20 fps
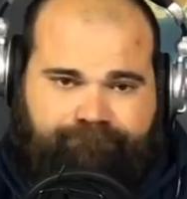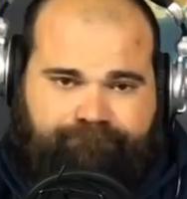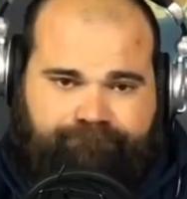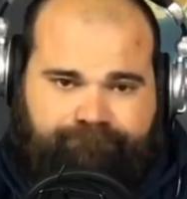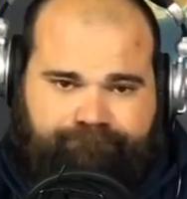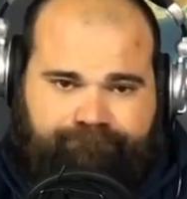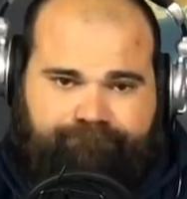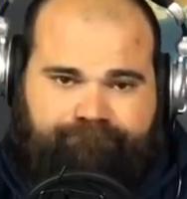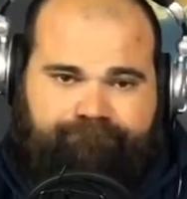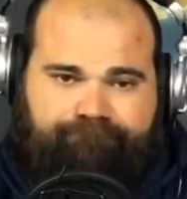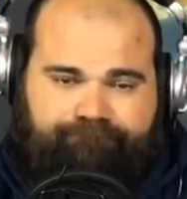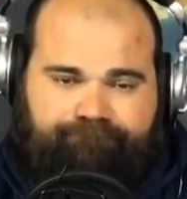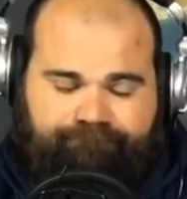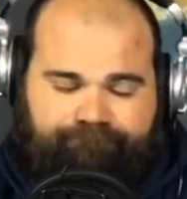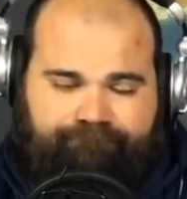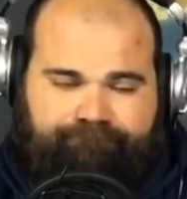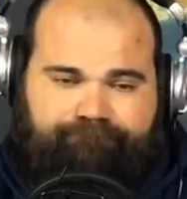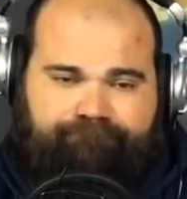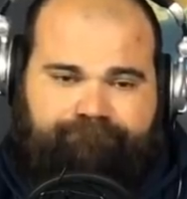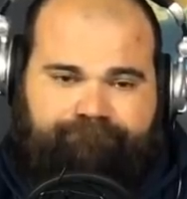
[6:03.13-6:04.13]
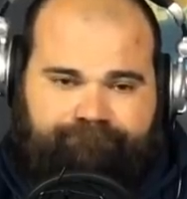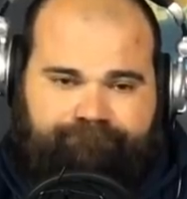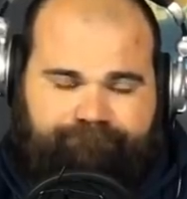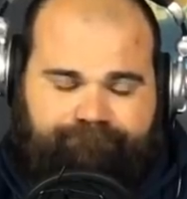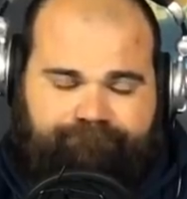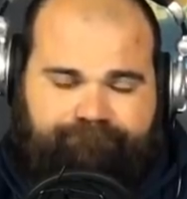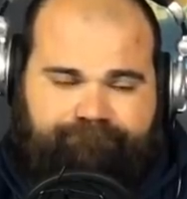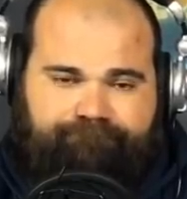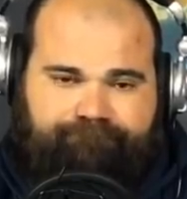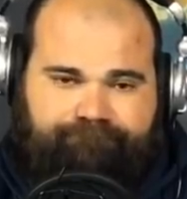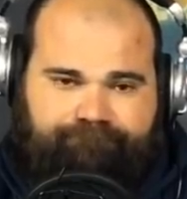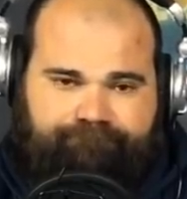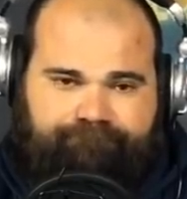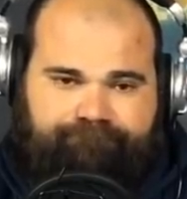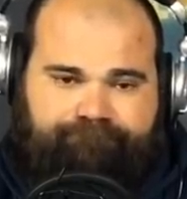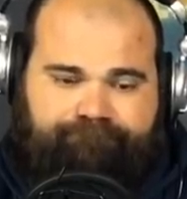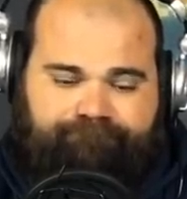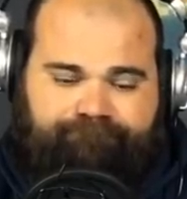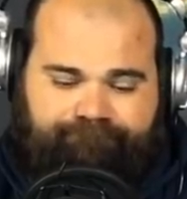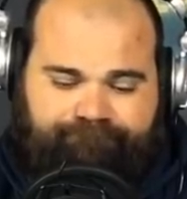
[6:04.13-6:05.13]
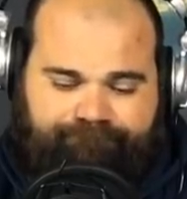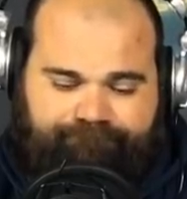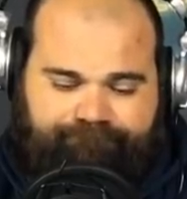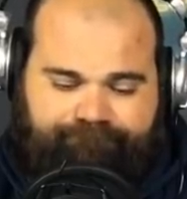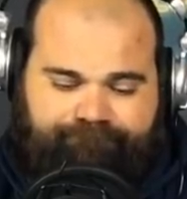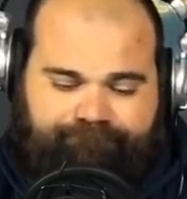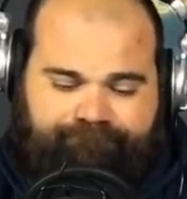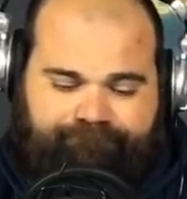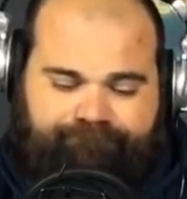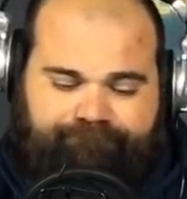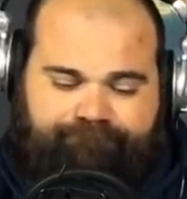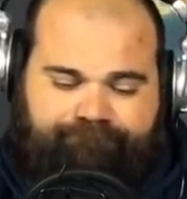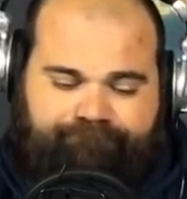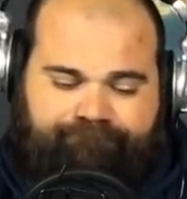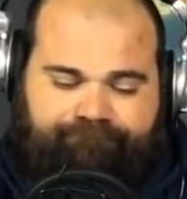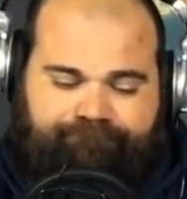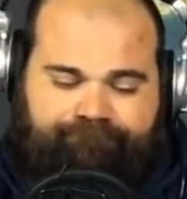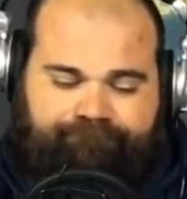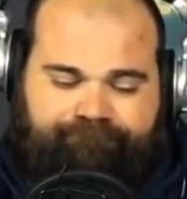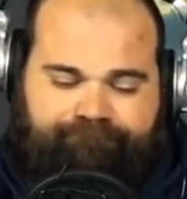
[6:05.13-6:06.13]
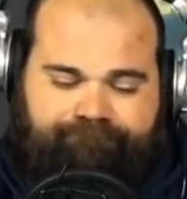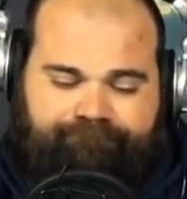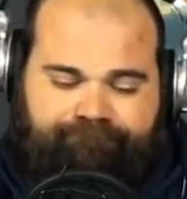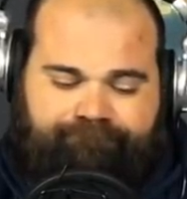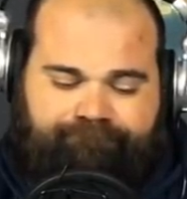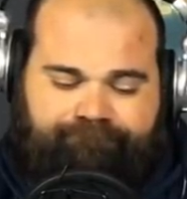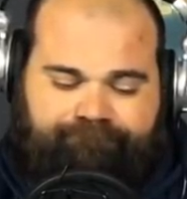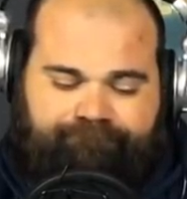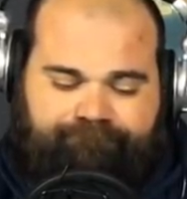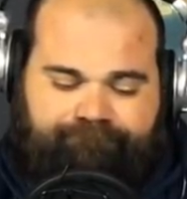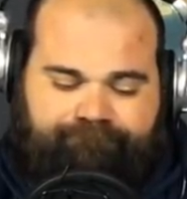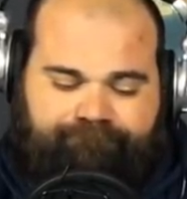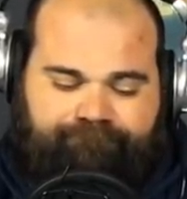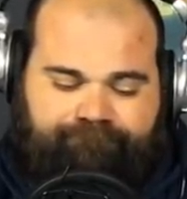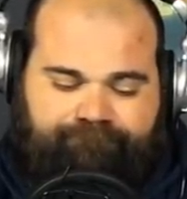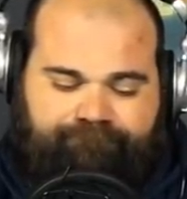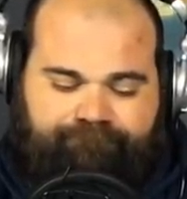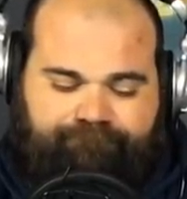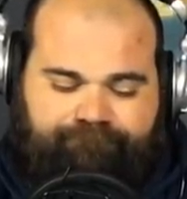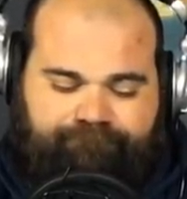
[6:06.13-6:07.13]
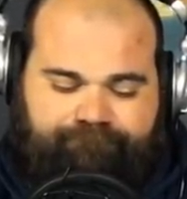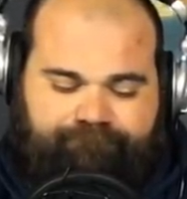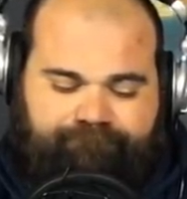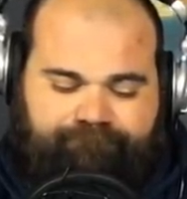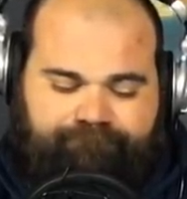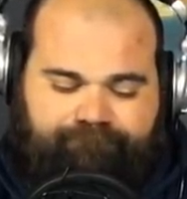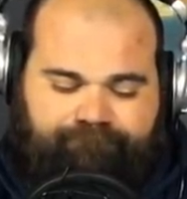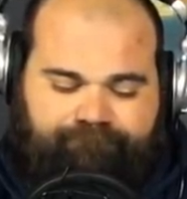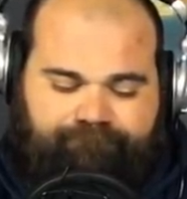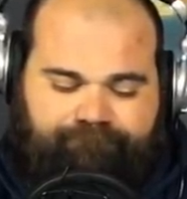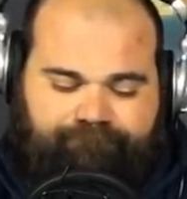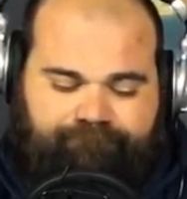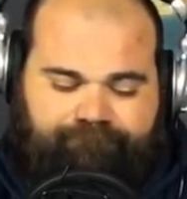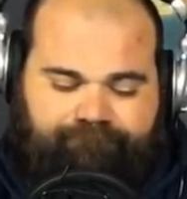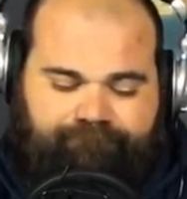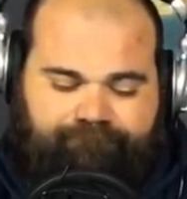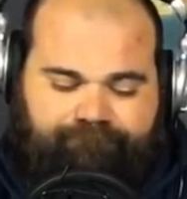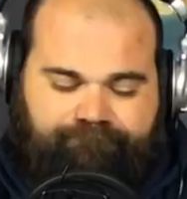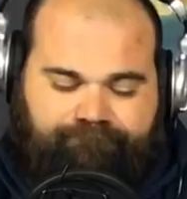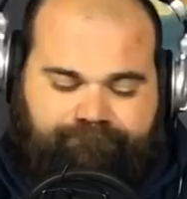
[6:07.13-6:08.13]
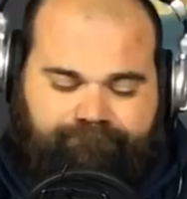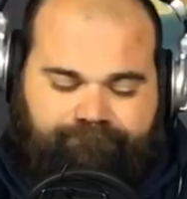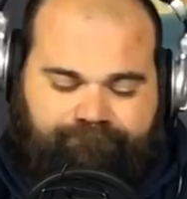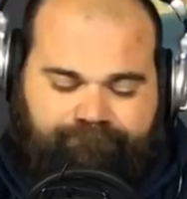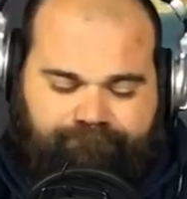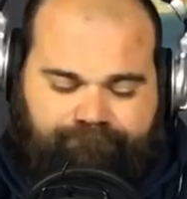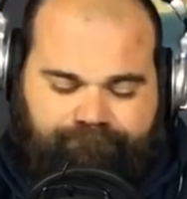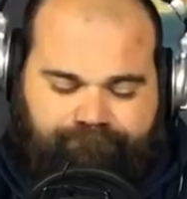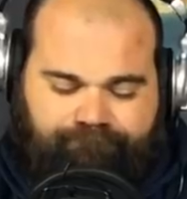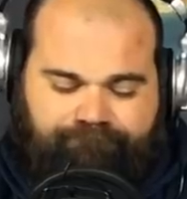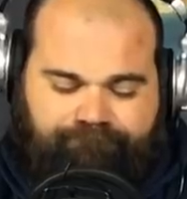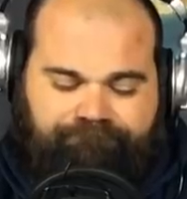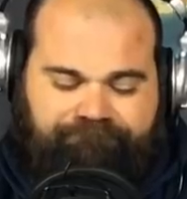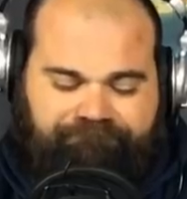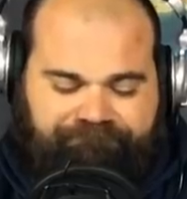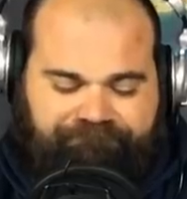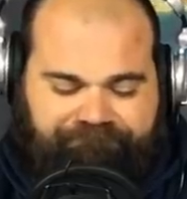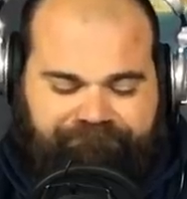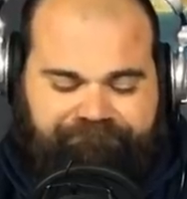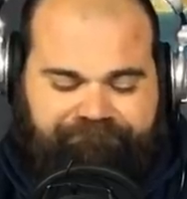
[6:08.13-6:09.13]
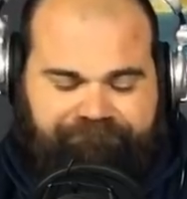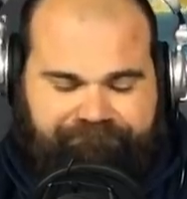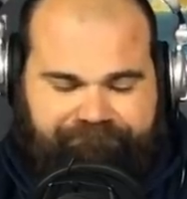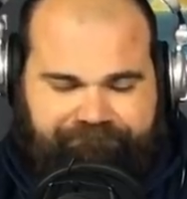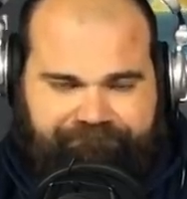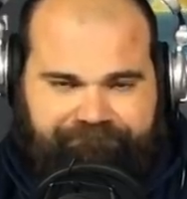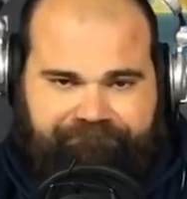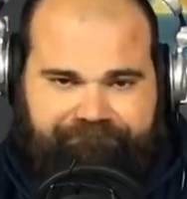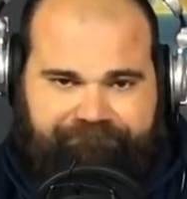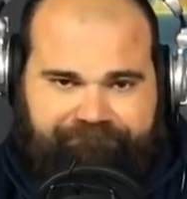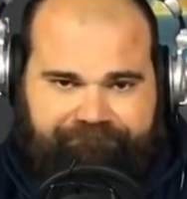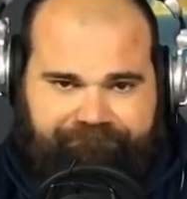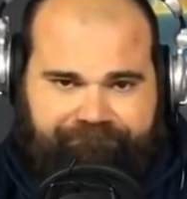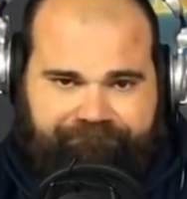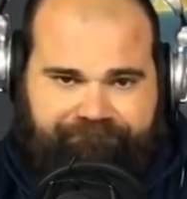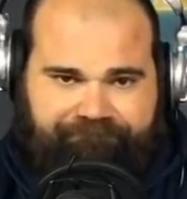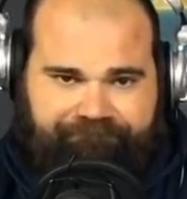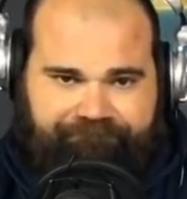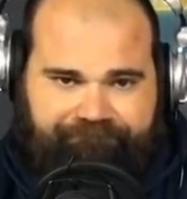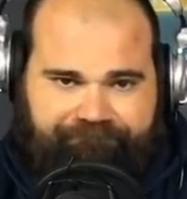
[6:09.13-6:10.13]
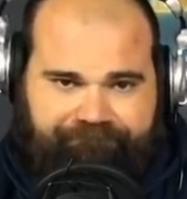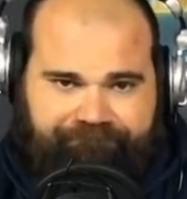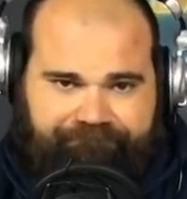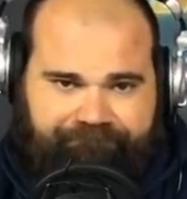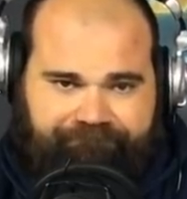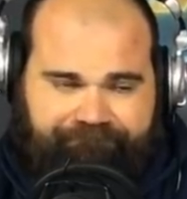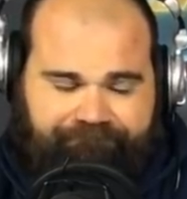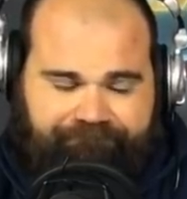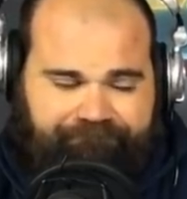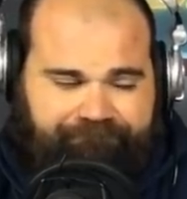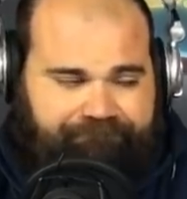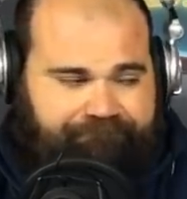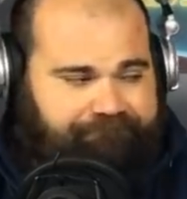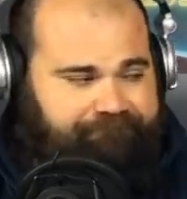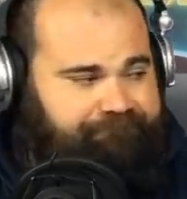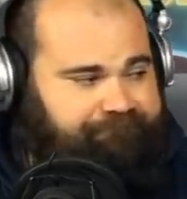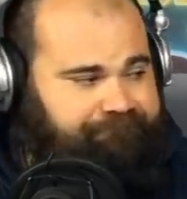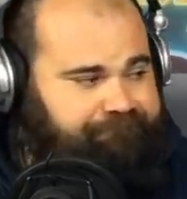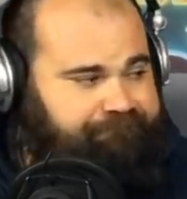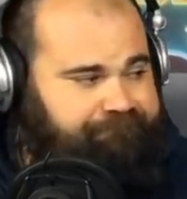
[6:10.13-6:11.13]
This person isn't speaking.